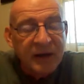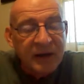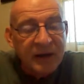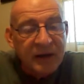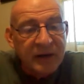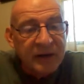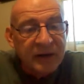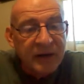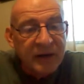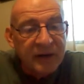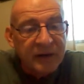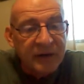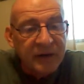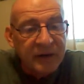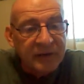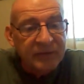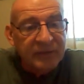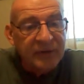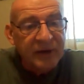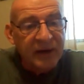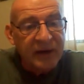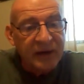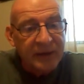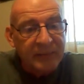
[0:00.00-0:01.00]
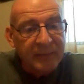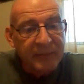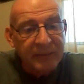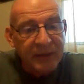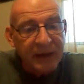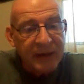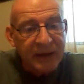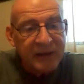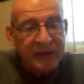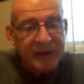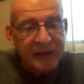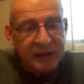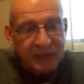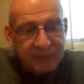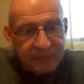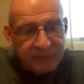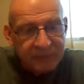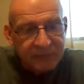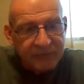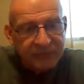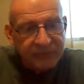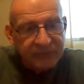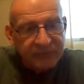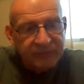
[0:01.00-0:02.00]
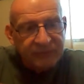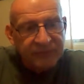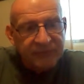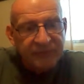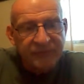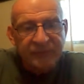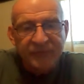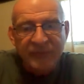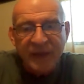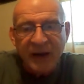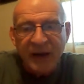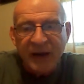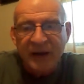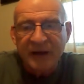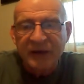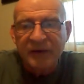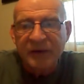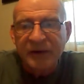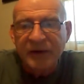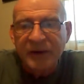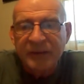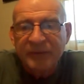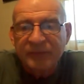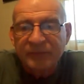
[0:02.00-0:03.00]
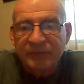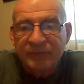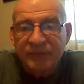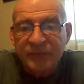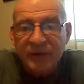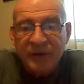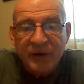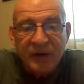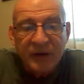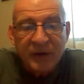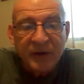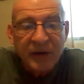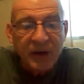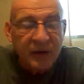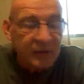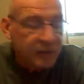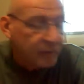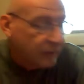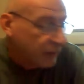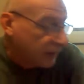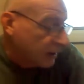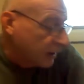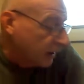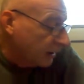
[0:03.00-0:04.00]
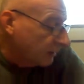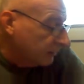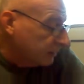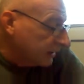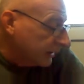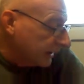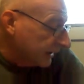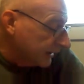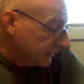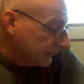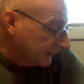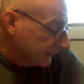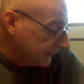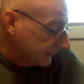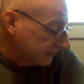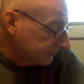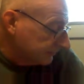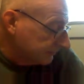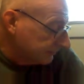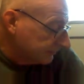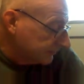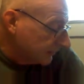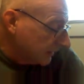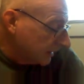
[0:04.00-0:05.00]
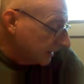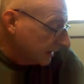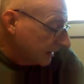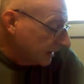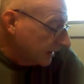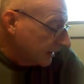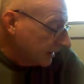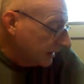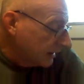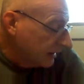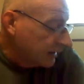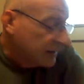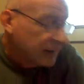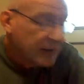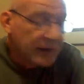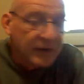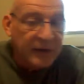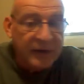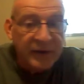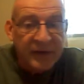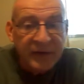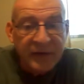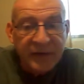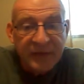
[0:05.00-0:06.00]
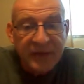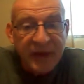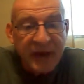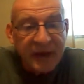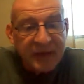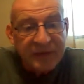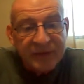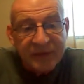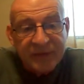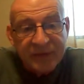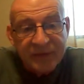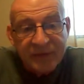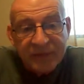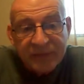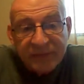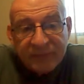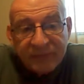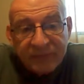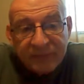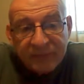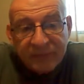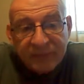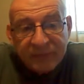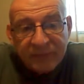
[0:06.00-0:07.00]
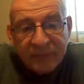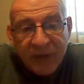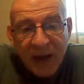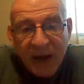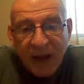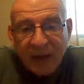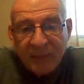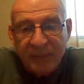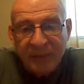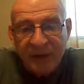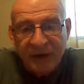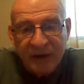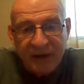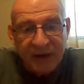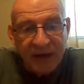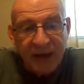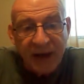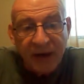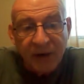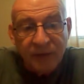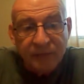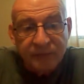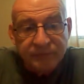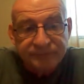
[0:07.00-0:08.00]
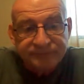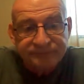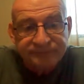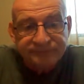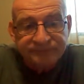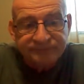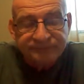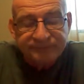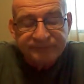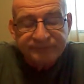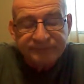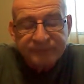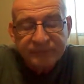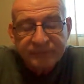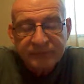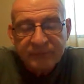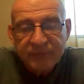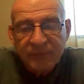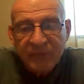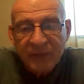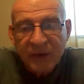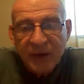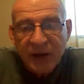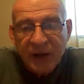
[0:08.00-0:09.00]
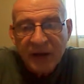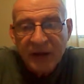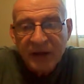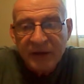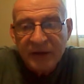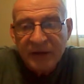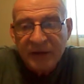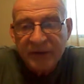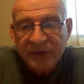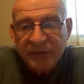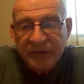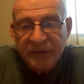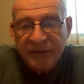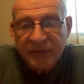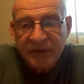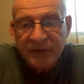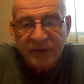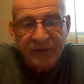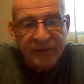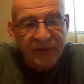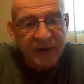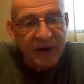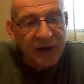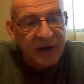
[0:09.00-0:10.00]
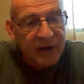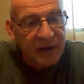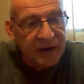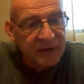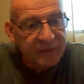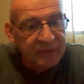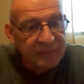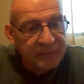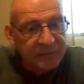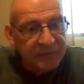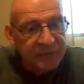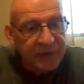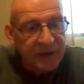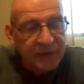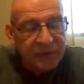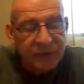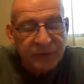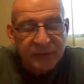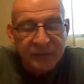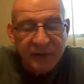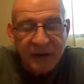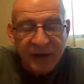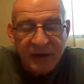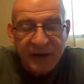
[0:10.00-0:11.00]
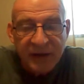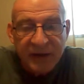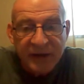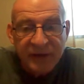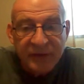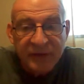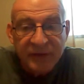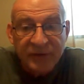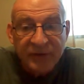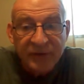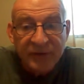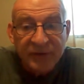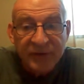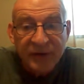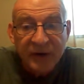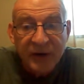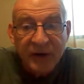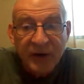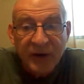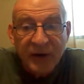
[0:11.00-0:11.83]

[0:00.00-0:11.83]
if you like, melody, and gets quite complex. That's happening now in this high Central Middle Ages.